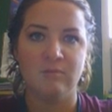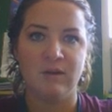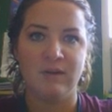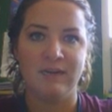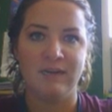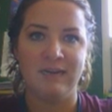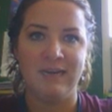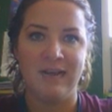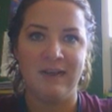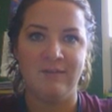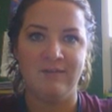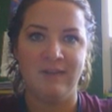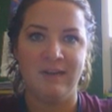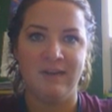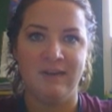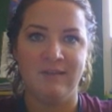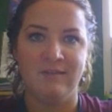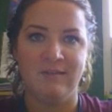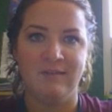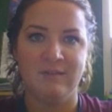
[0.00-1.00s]
Bring down
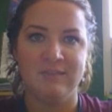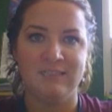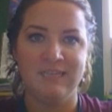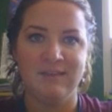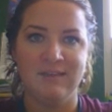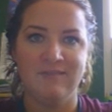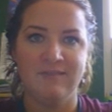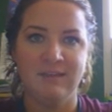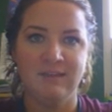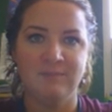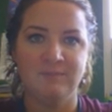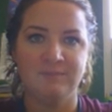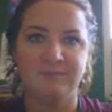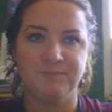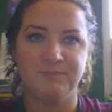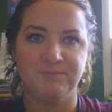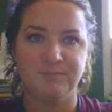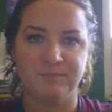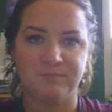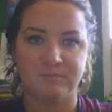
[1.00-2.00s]
that other 7.
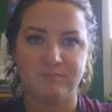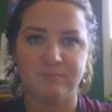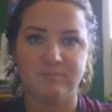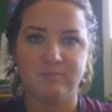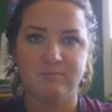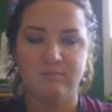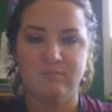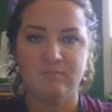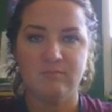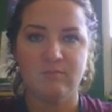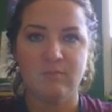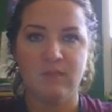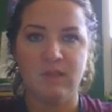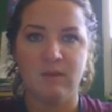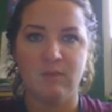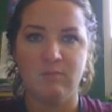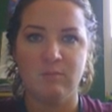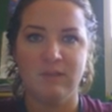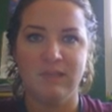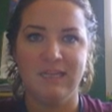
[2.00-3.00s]

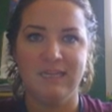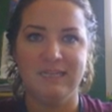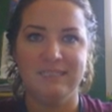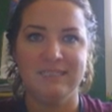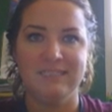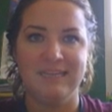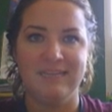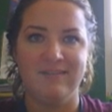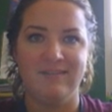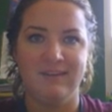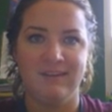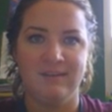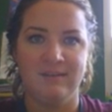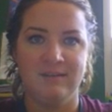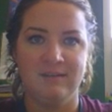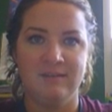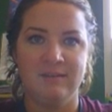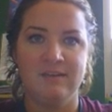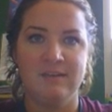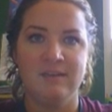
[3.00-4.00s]
Plus
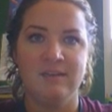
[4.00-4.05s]
7